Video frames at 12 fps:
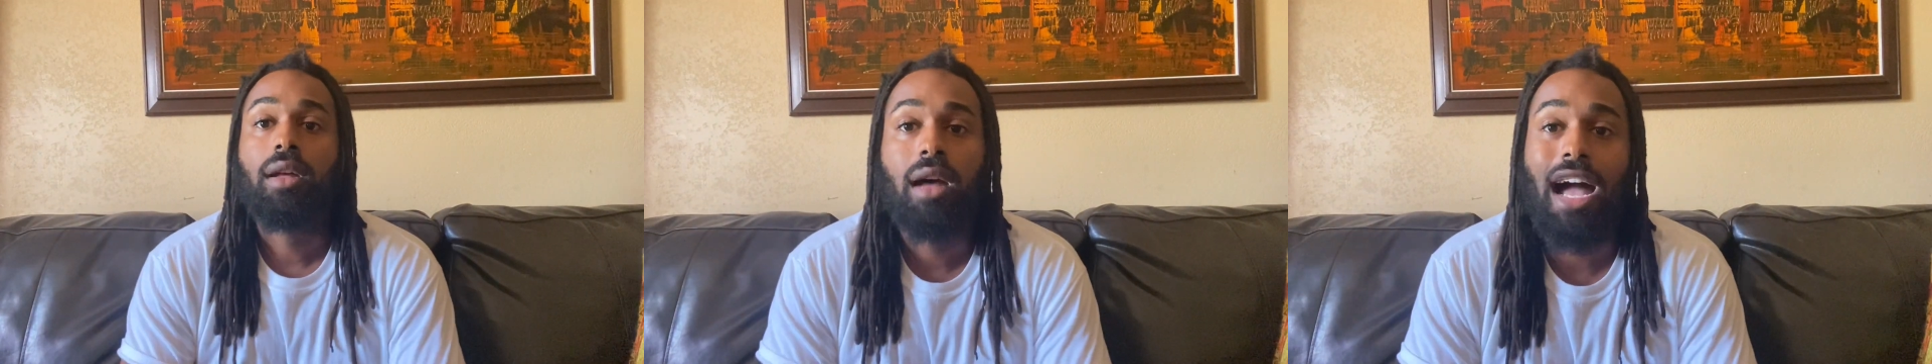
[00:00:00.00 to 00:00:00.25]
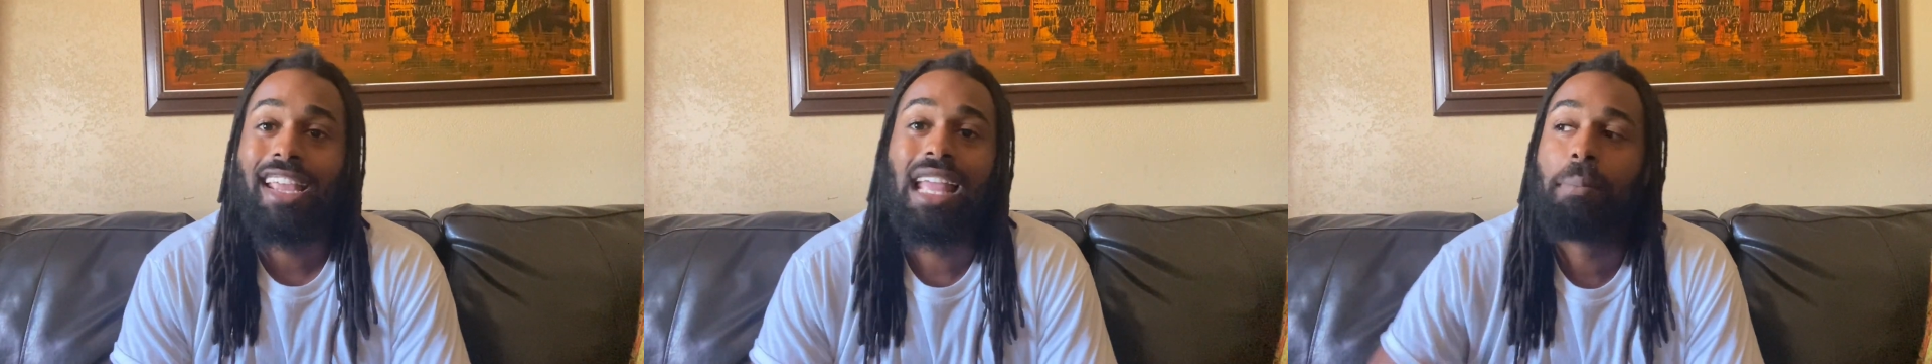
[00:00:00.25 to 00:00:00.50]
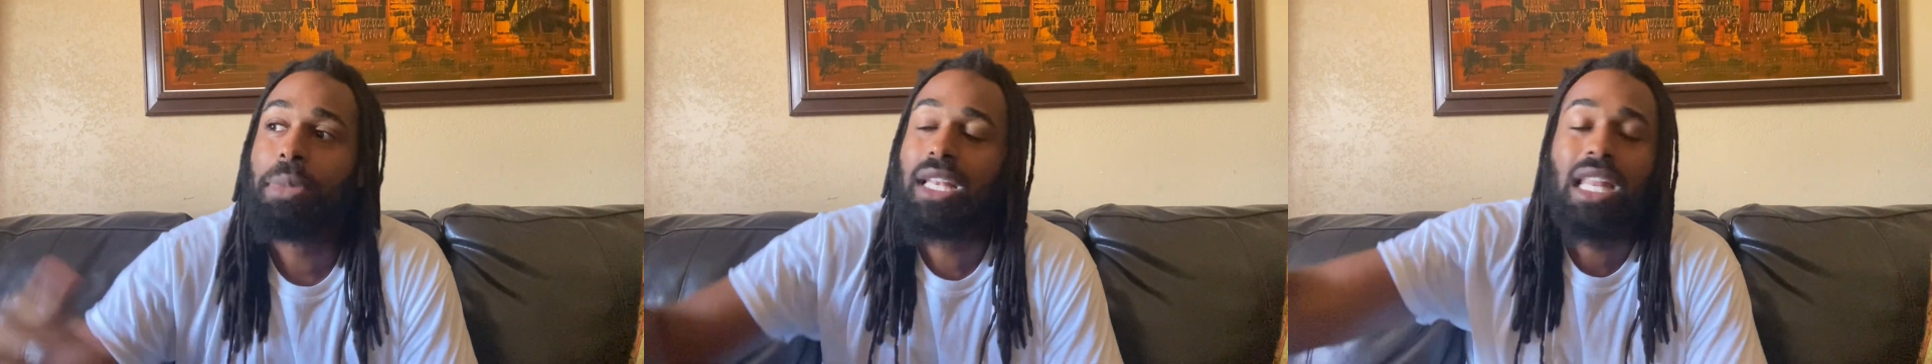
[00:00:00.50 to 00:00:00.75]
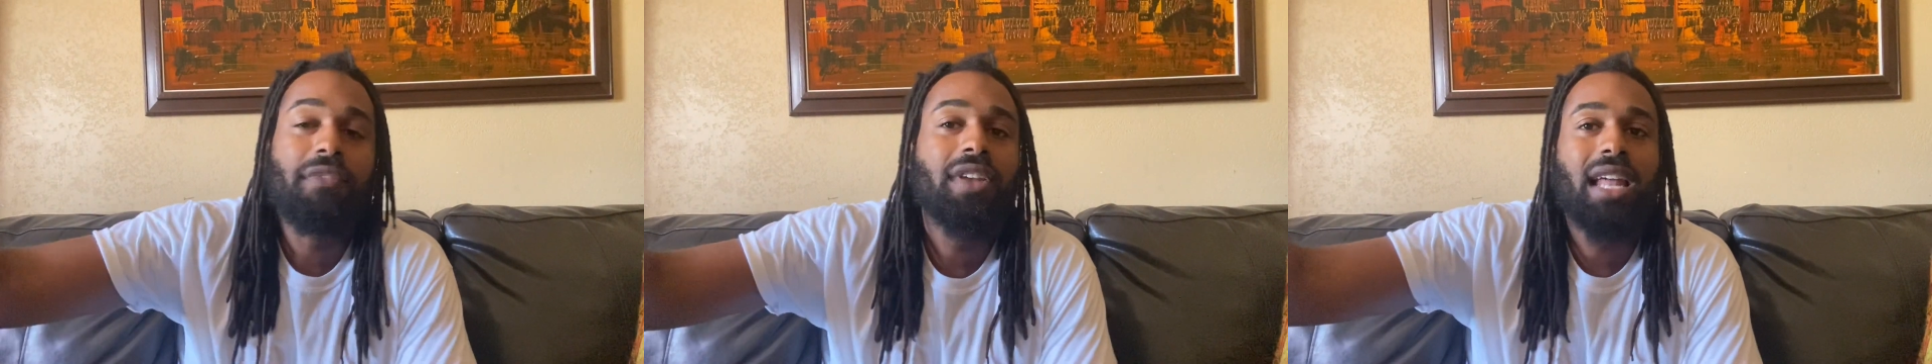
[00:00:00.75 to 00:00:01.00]
I can't be
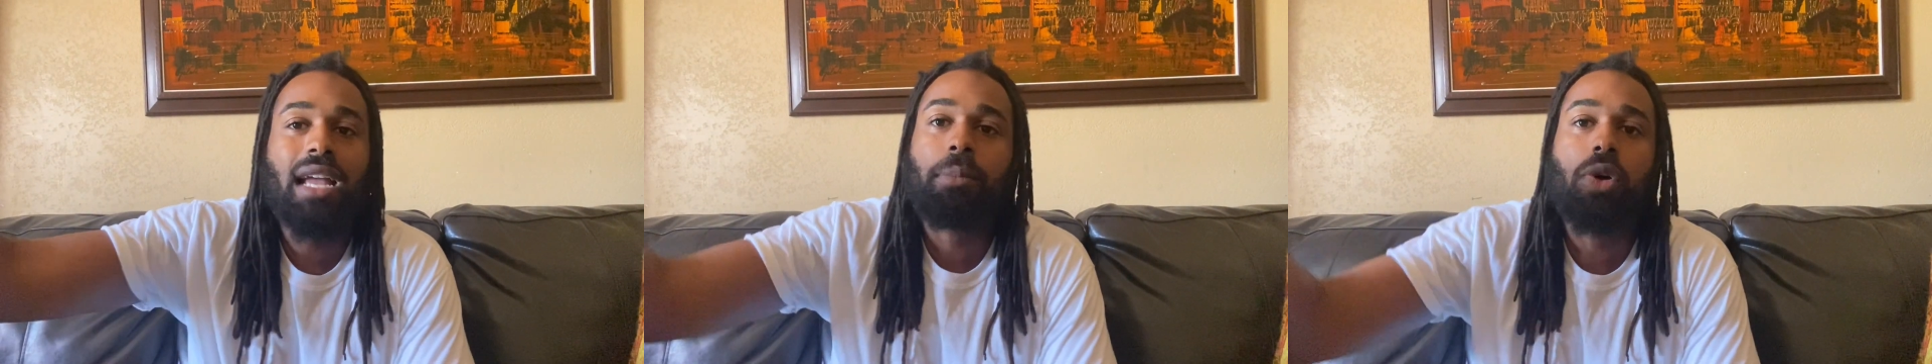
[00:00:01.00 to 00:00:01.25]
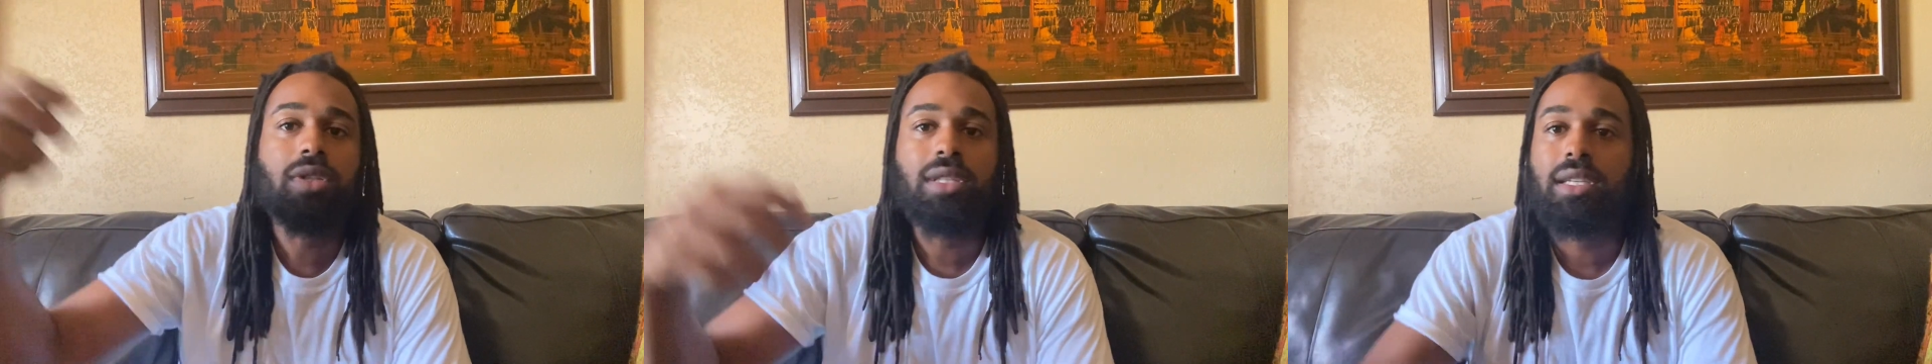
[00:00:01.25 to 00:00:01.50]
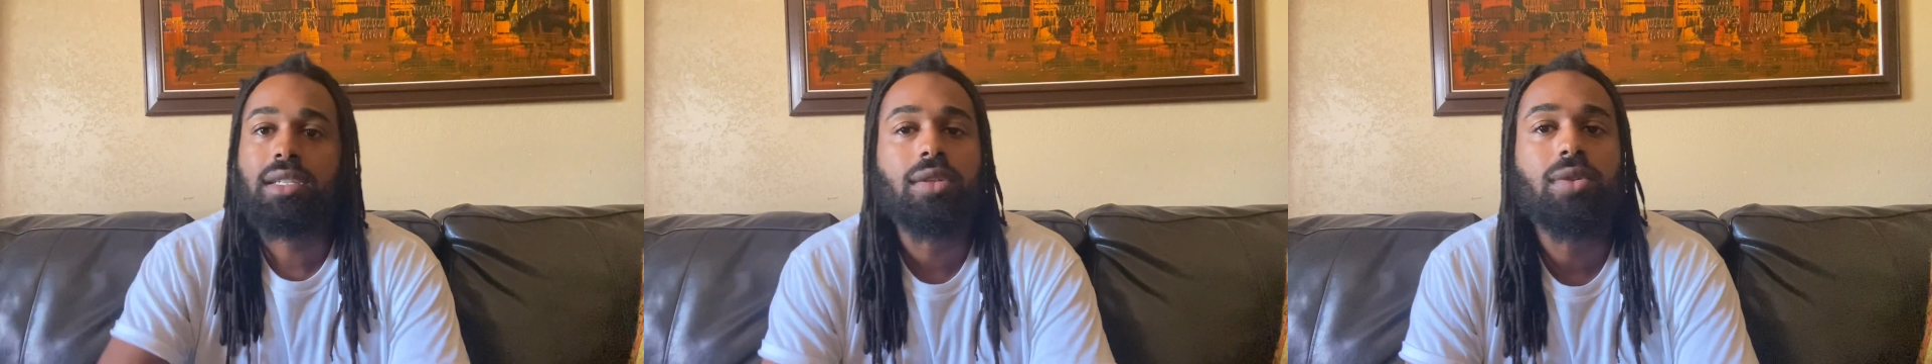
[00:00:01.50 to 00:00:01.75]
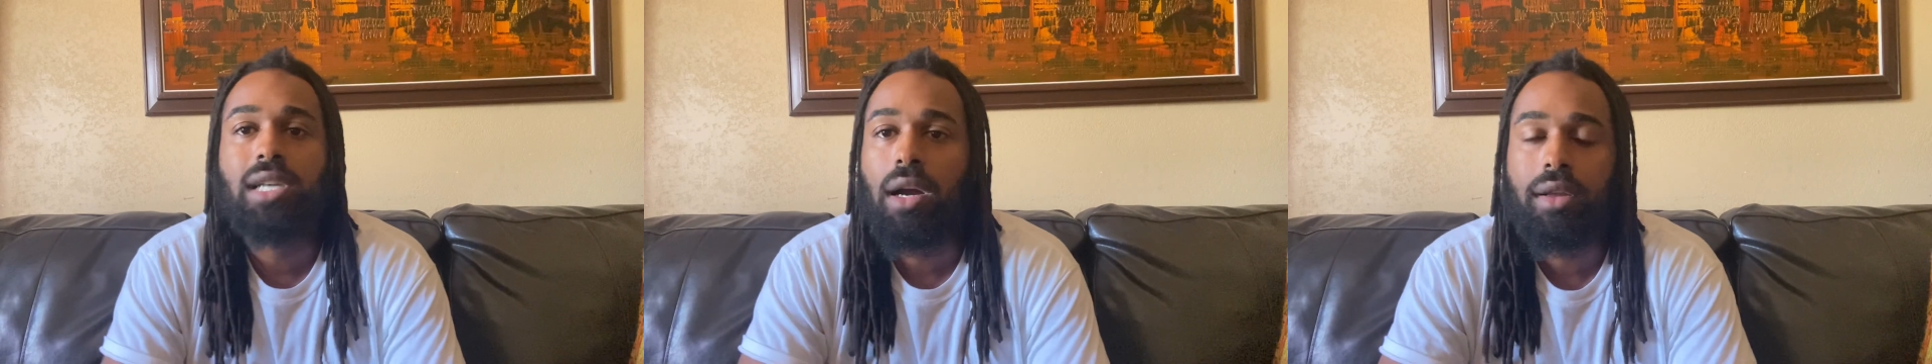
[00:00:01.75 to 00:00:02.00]
living like most of these
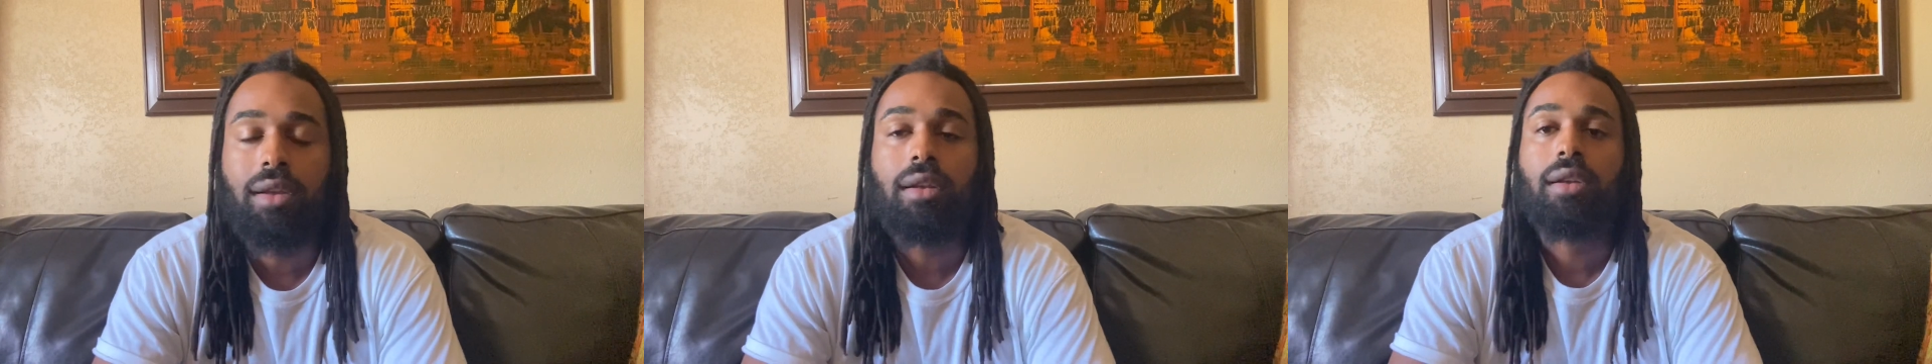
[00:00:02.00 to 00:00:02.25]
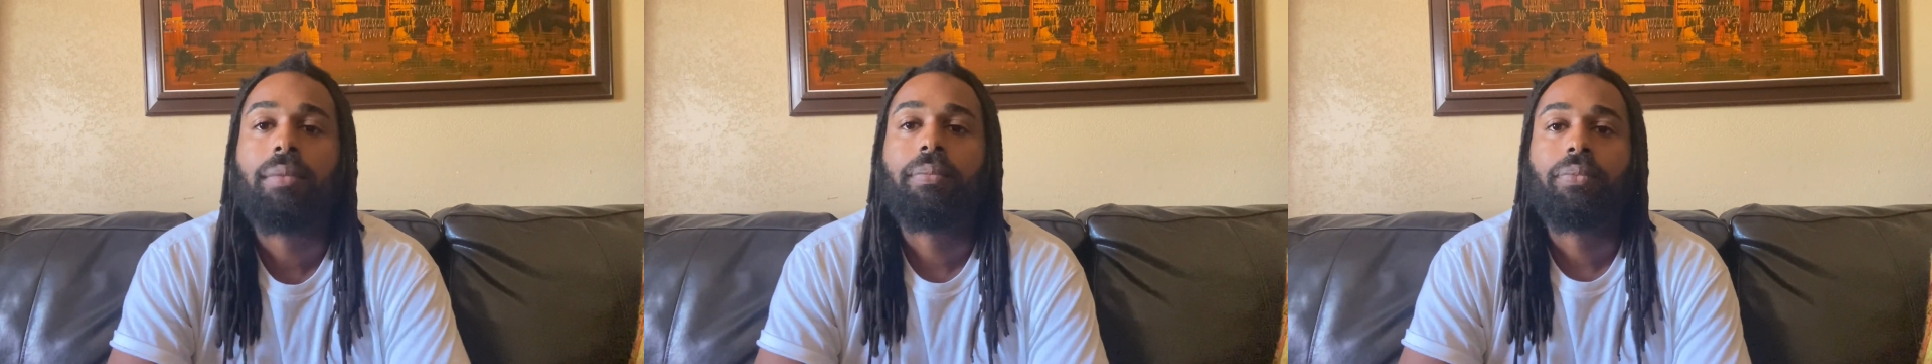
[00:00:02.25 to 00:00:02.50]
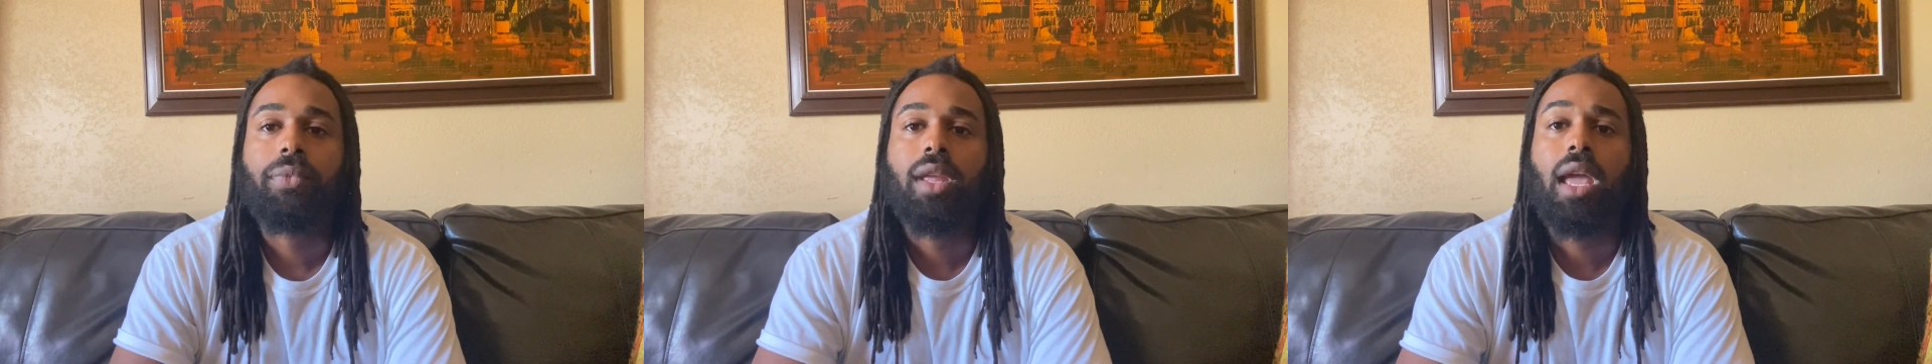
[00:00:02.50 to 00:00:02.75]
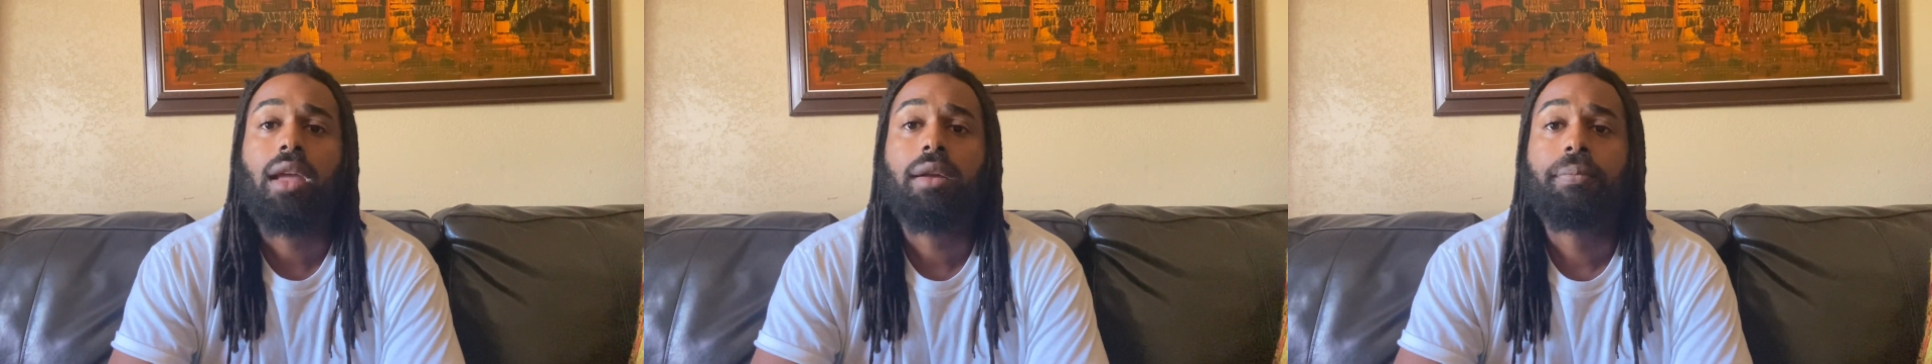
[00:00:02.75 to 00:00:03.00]
dudes out here.
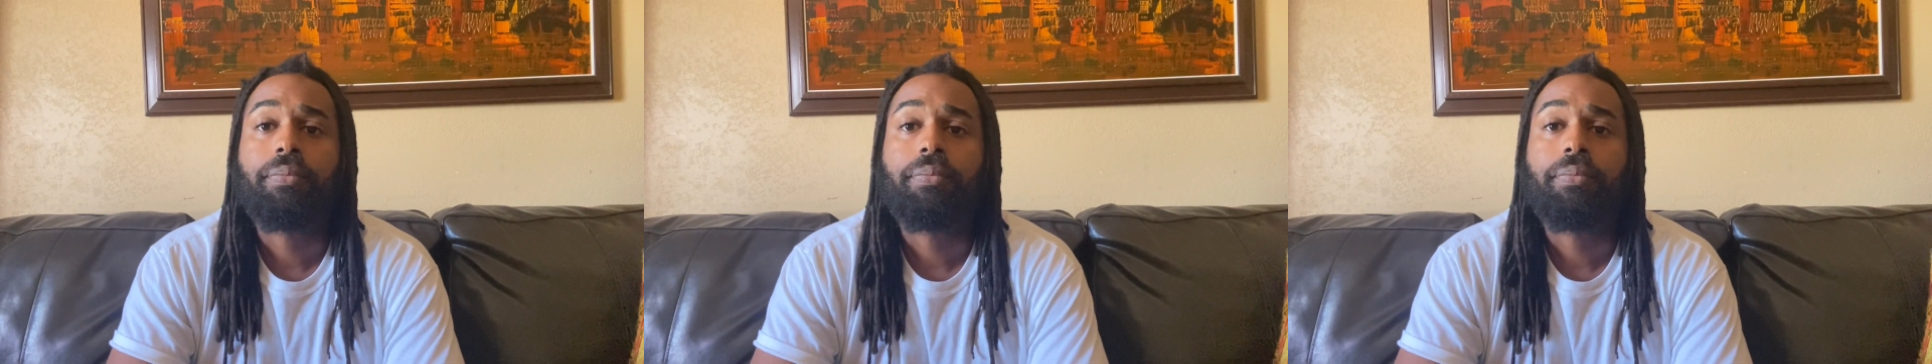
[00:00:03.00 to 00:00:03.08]
Okay.